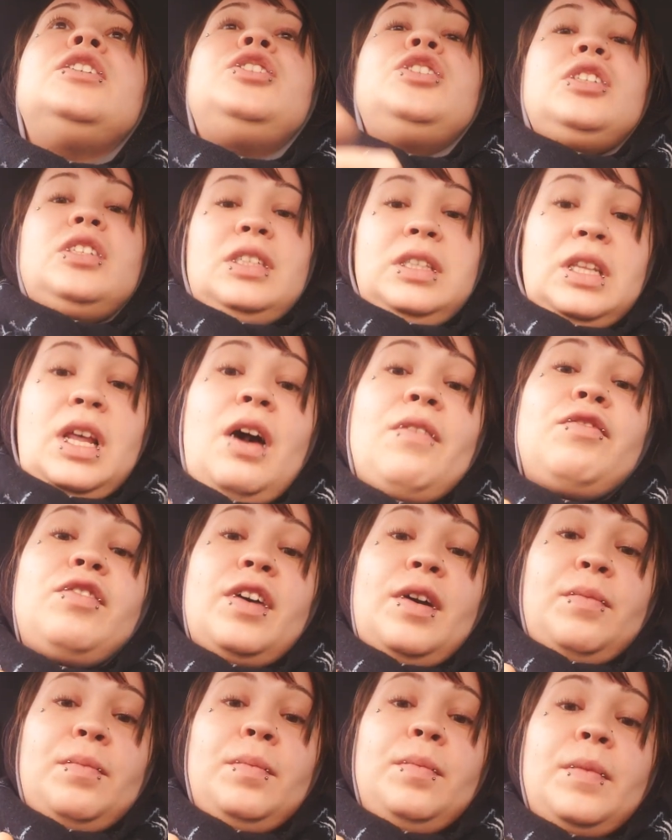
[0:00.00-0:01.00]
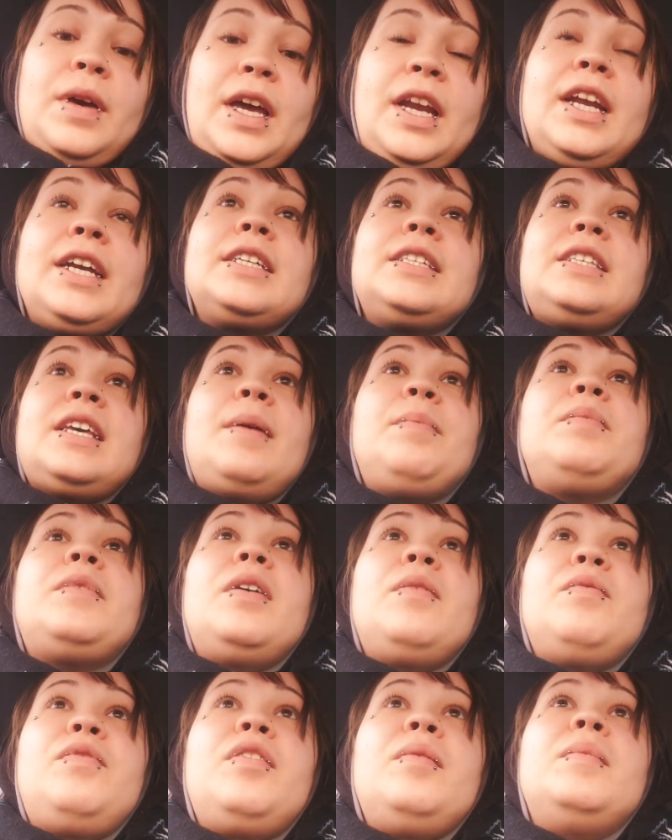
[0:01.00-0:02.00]
just love them and accept
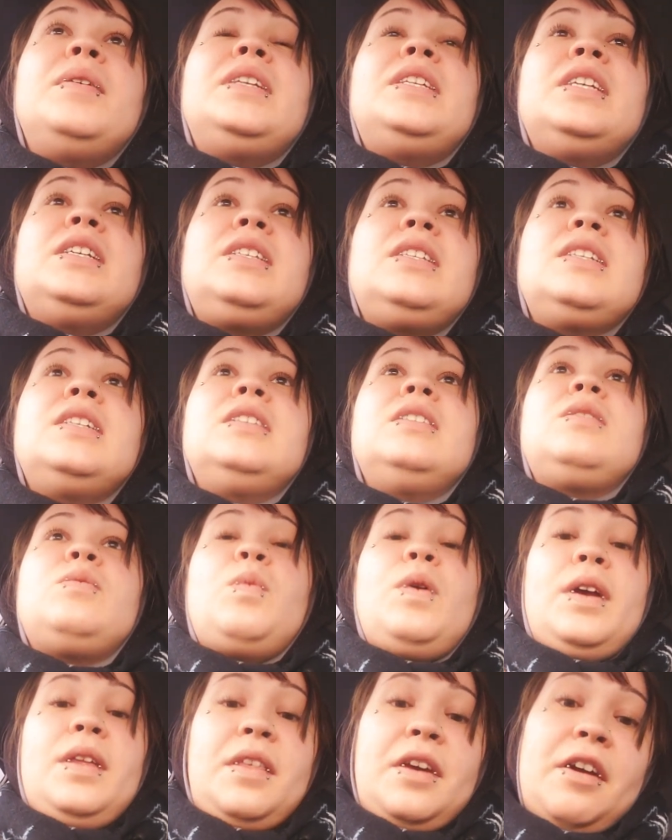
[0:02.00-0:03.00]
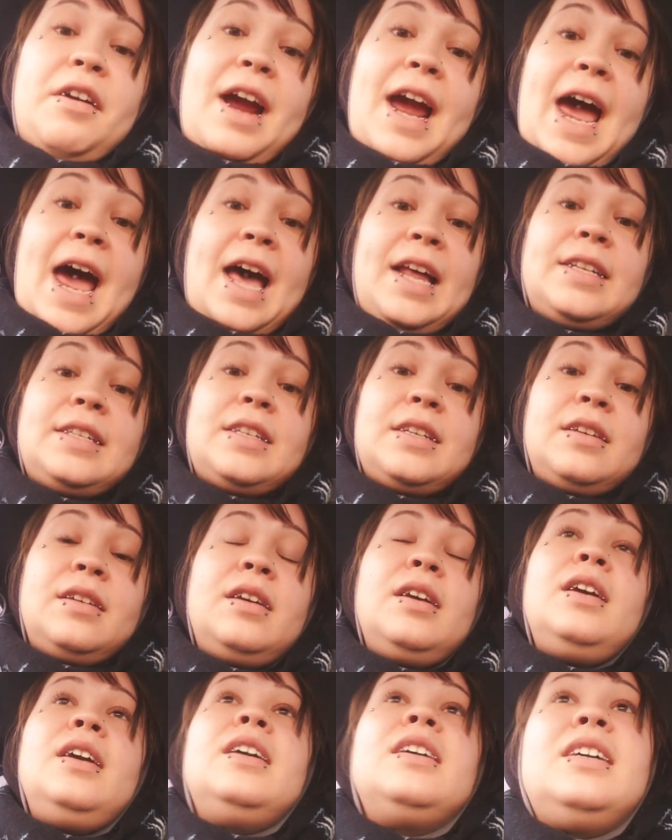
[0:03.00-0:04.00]
them from a distance where they're at,
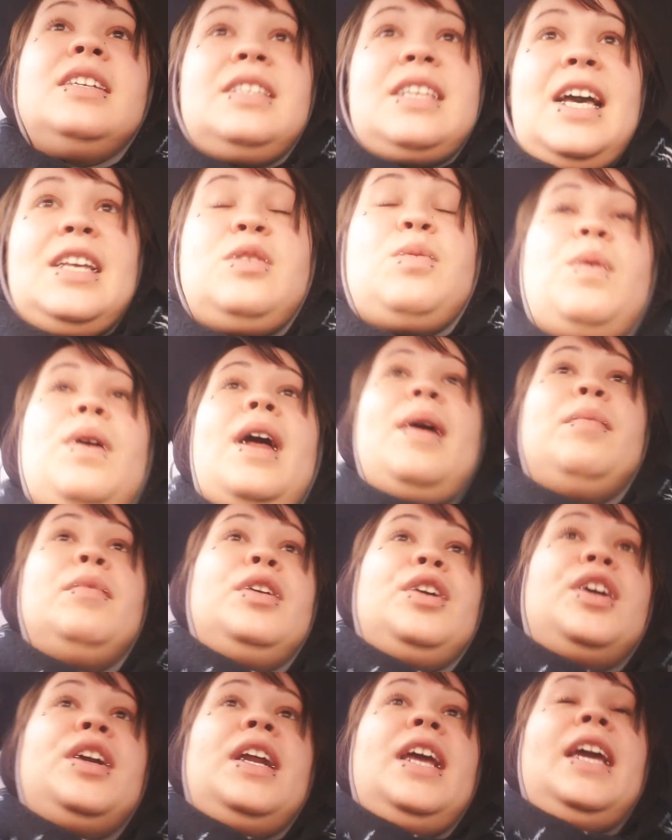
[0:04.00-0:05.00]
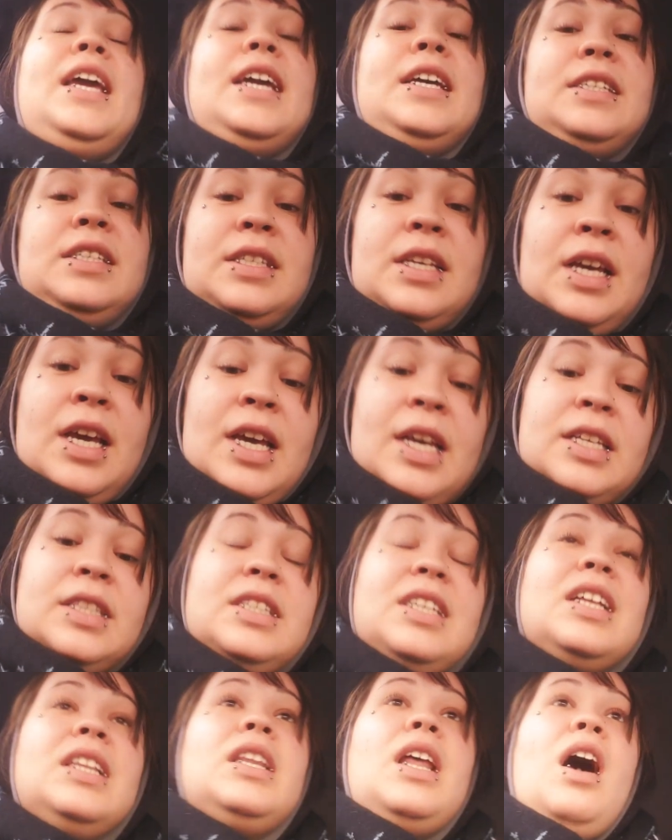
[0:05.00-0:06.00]
because that's what I'm learning, is
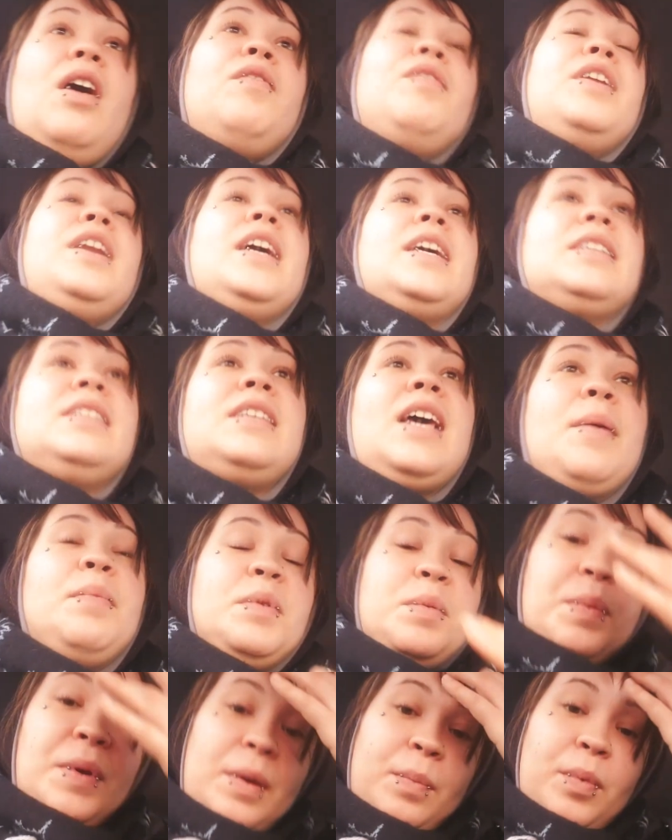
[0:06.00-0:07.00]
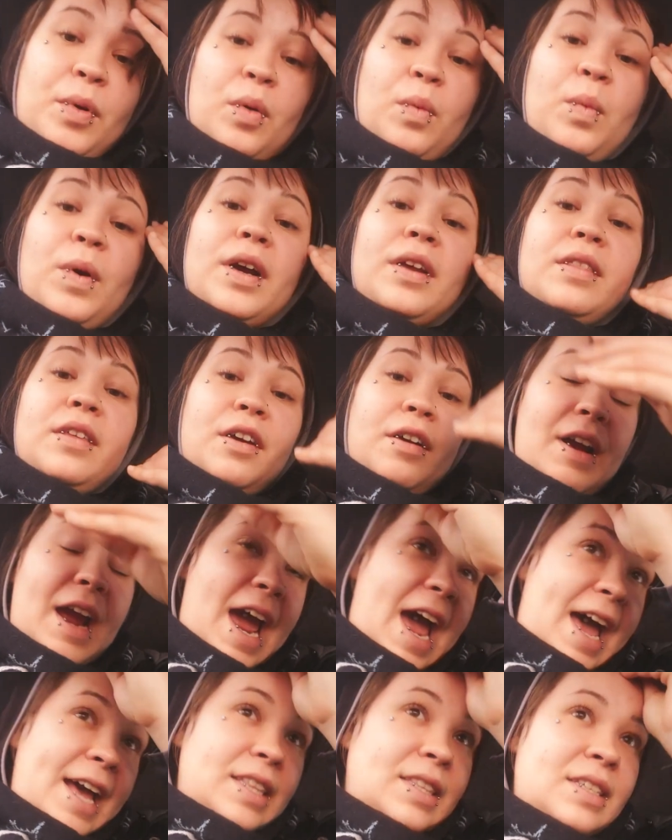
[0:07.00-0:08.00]
to love and accept people where they're
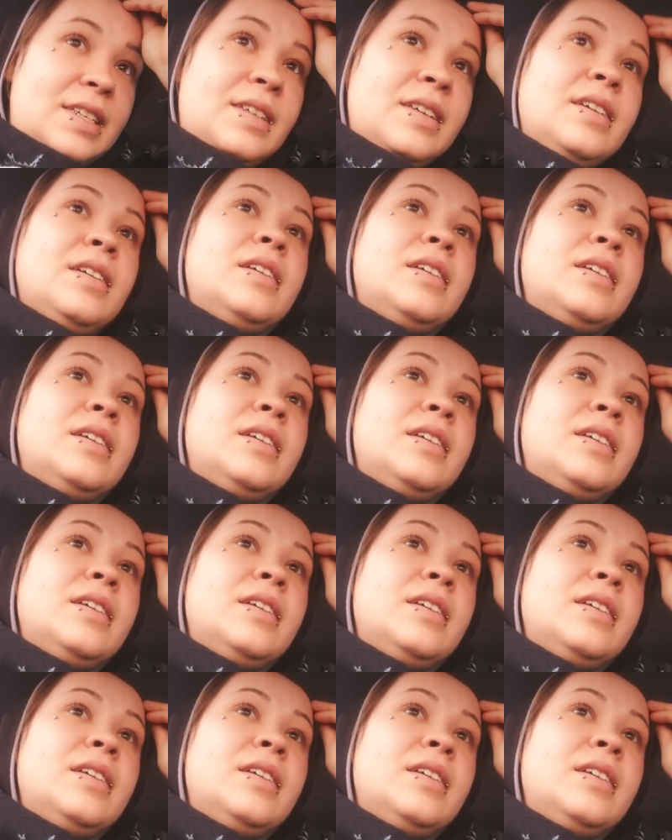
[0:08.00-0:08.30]
at